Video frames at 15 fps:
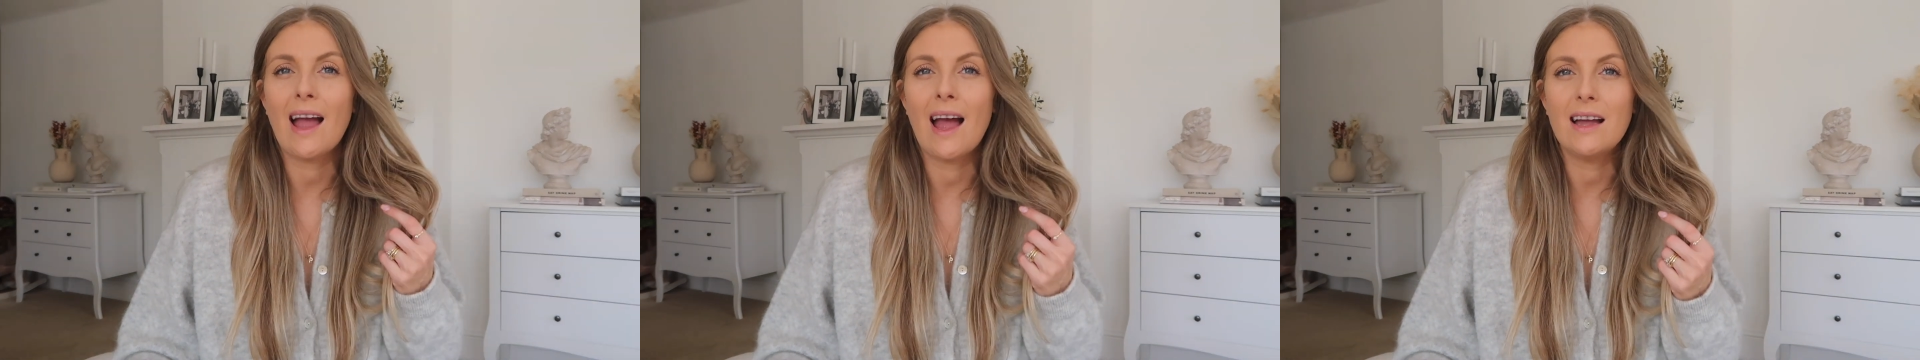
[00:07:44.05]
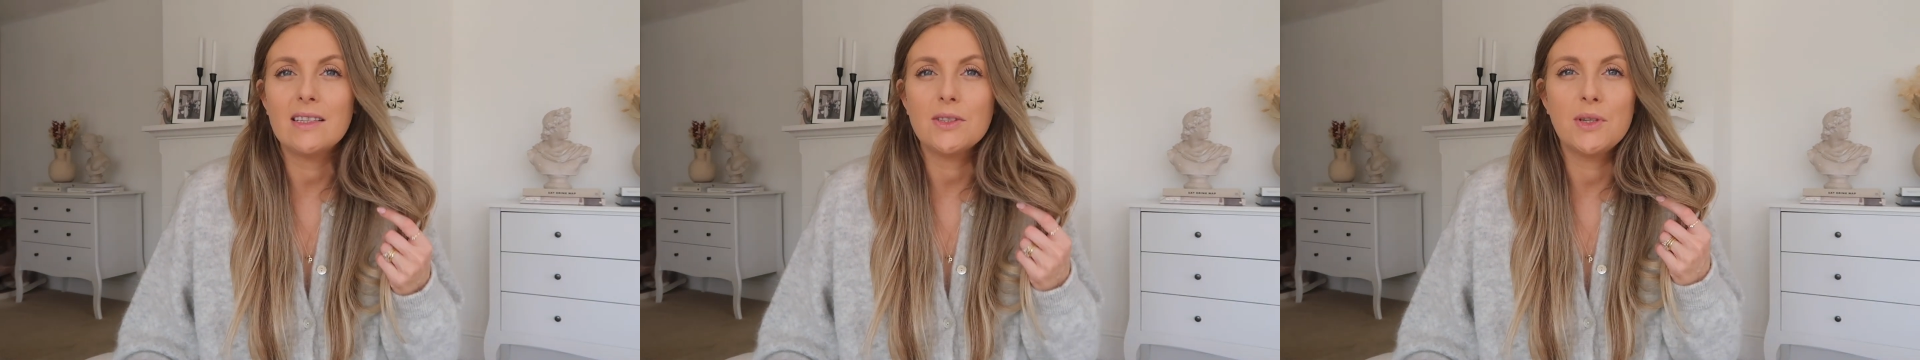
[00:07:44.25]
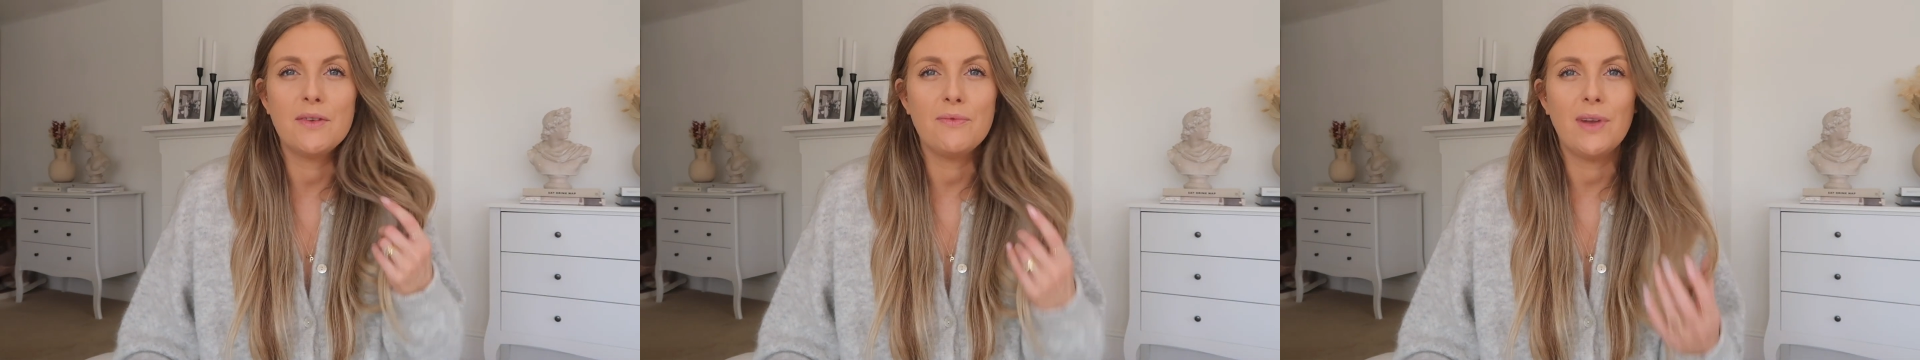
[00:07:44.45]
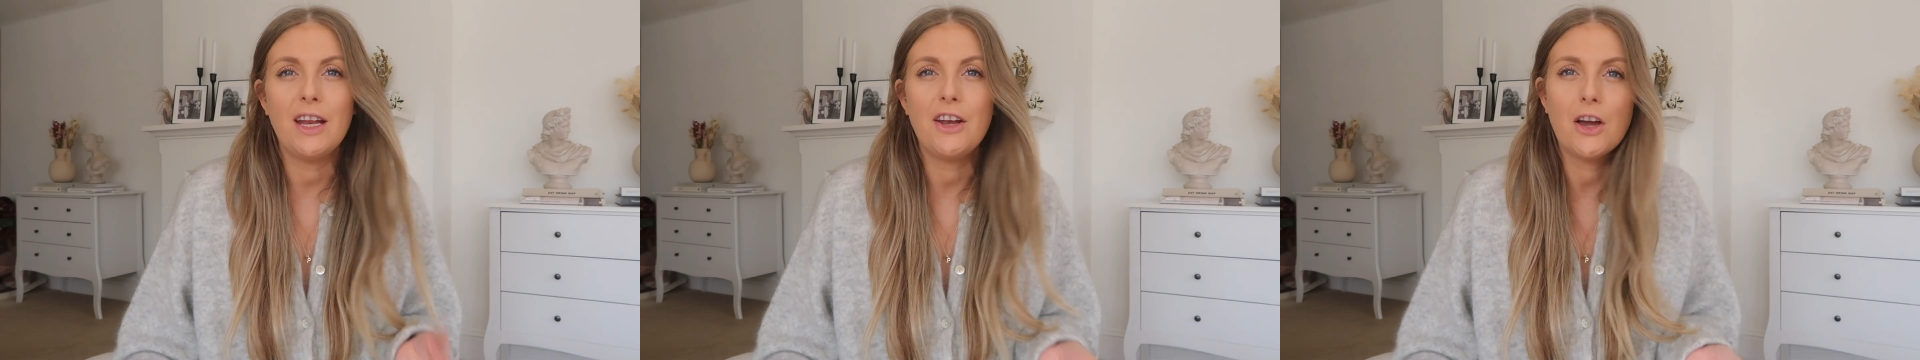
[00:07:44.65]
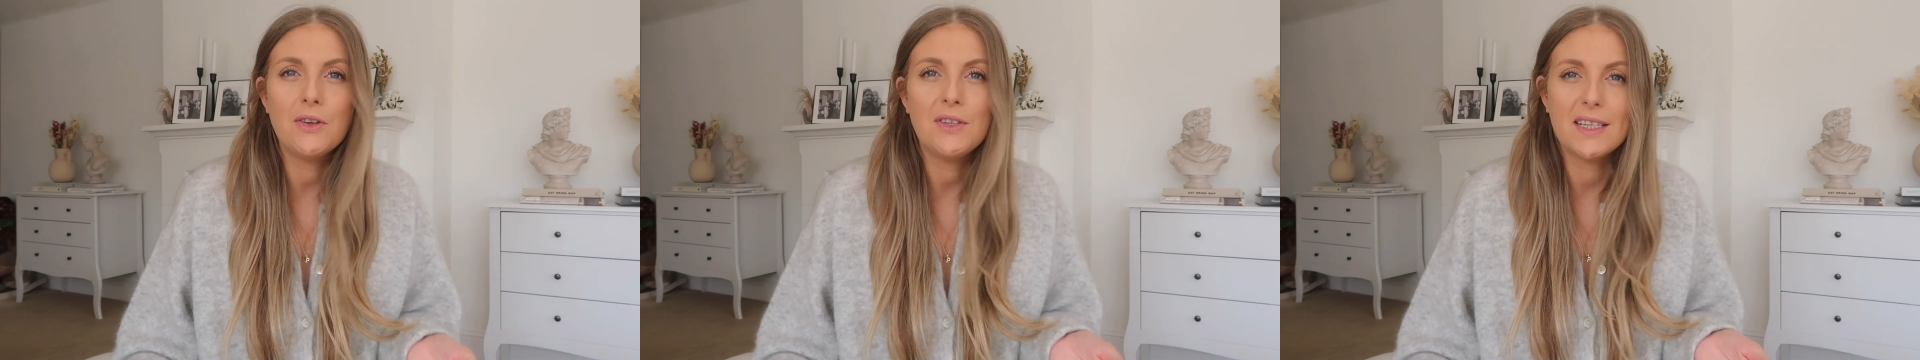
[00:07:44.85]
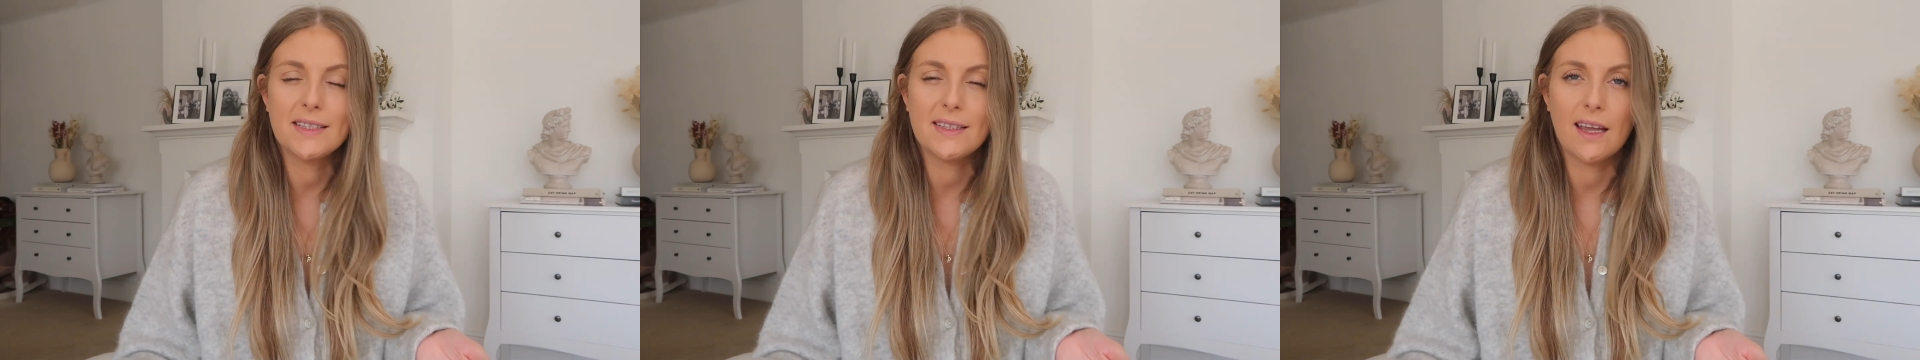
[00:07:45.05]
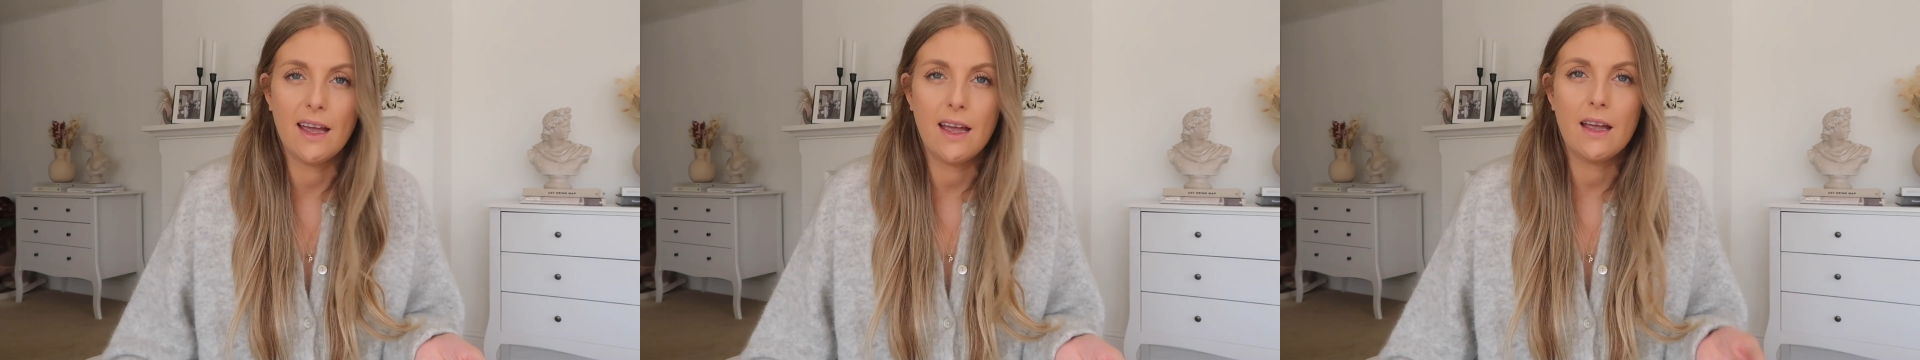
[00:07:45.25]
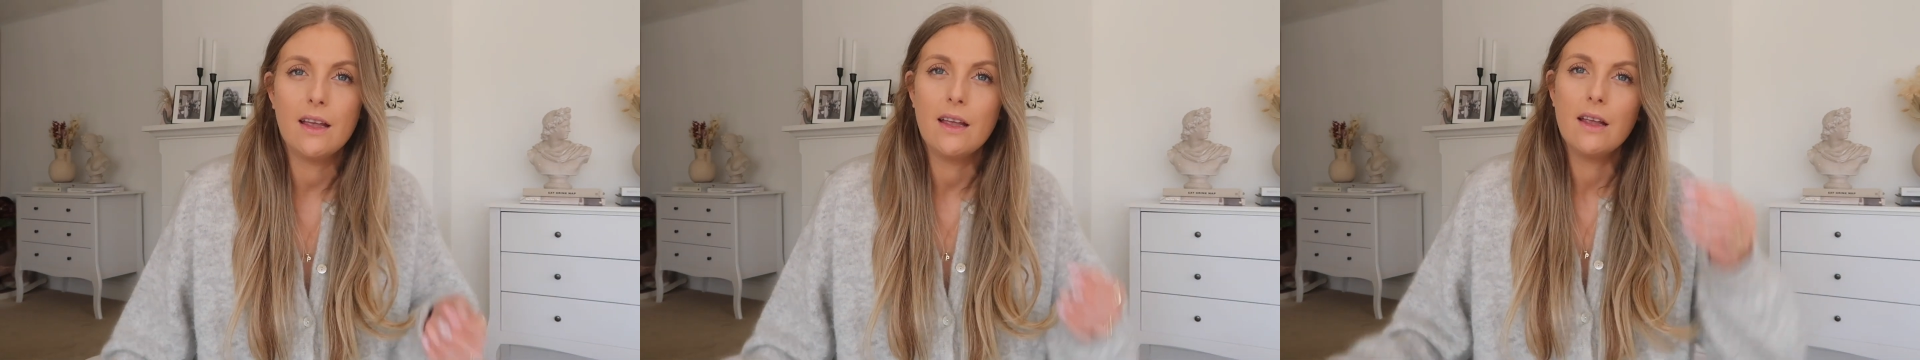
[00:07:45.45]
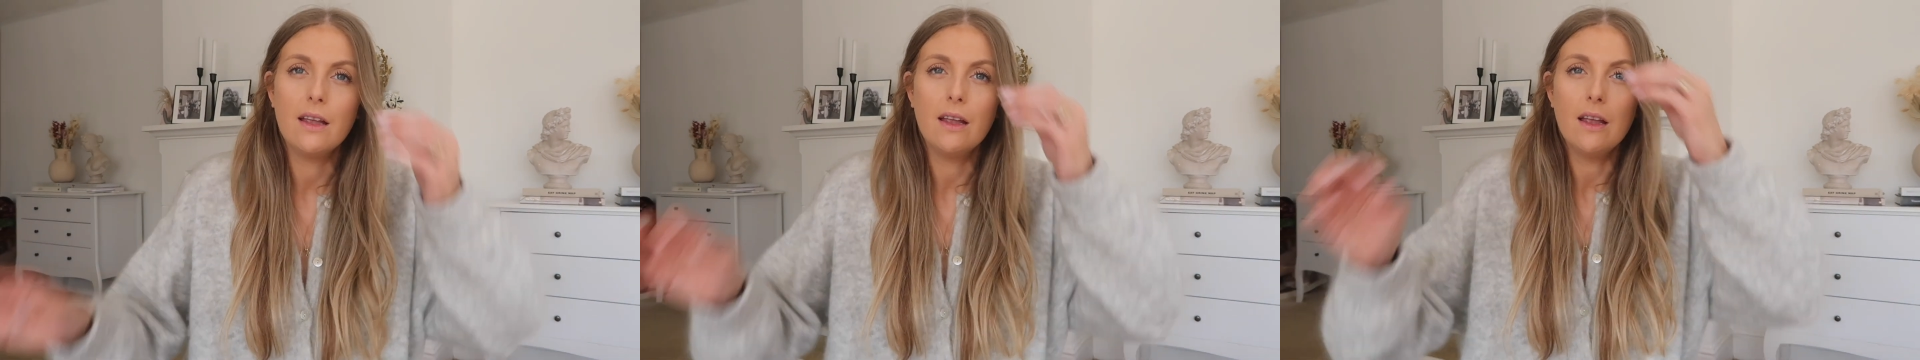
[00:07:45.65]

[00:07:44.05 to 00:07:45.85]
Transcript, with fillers: hair, so I didn't really notice it.